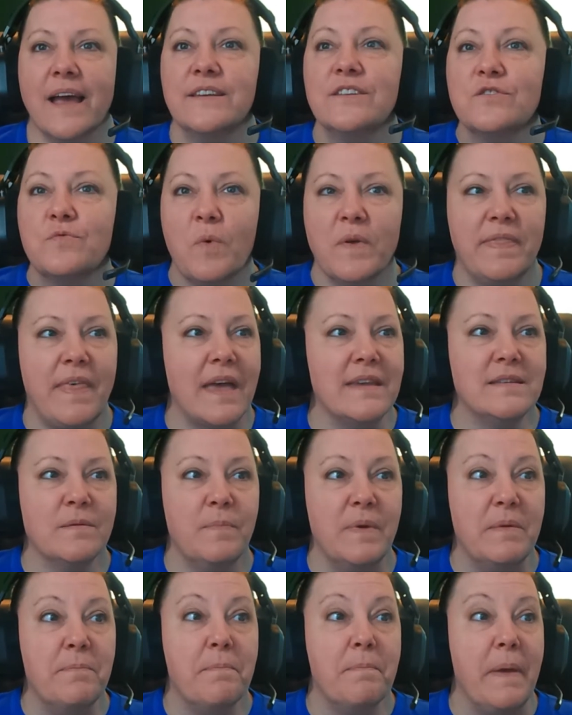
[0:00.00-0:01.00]
I just want that to
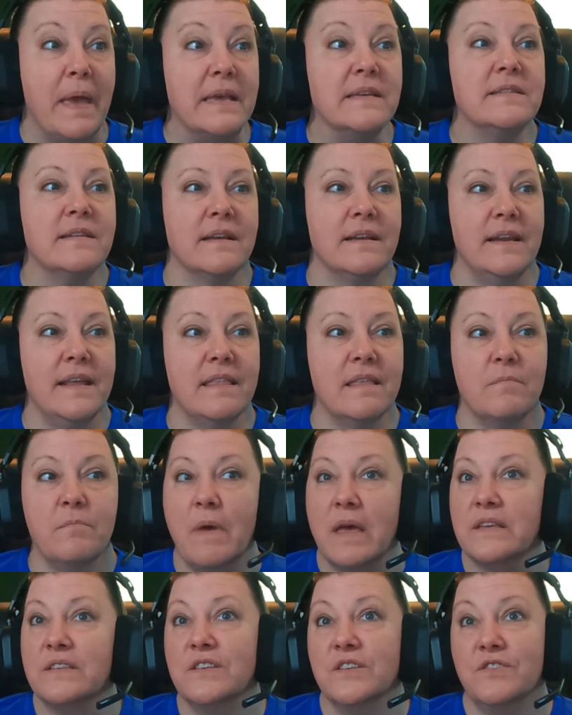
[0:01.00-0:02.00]
be basically the
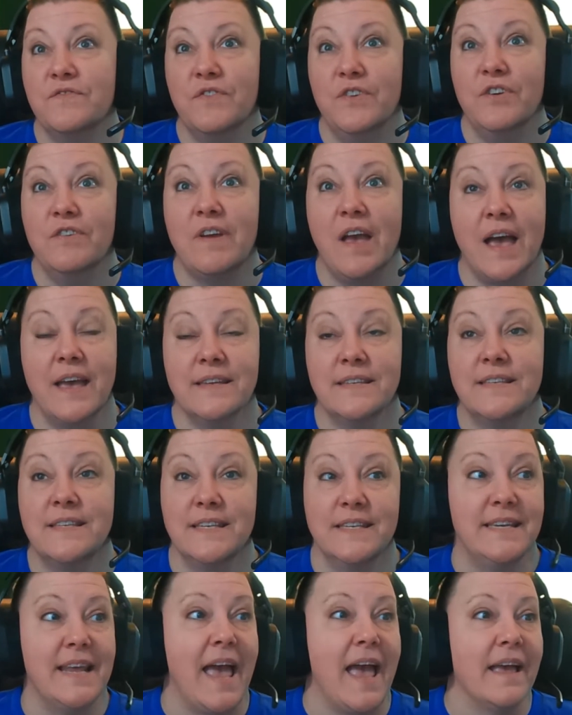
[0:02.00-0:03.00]
message for you guys
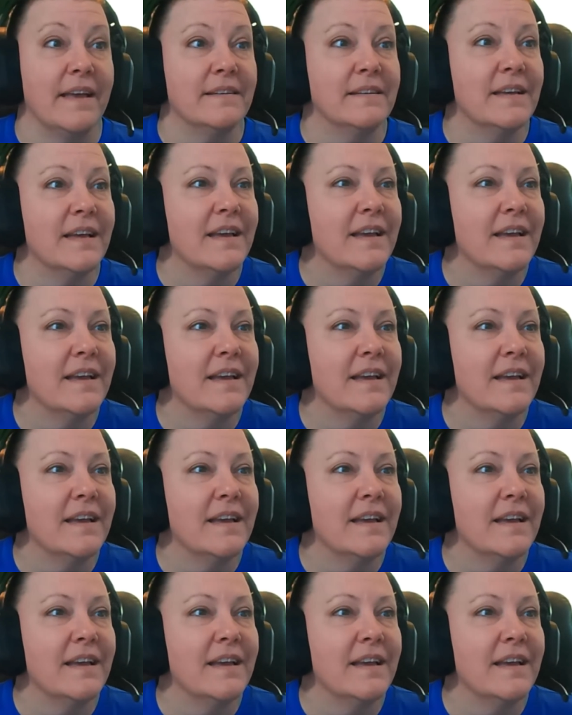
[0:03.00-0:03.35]
today.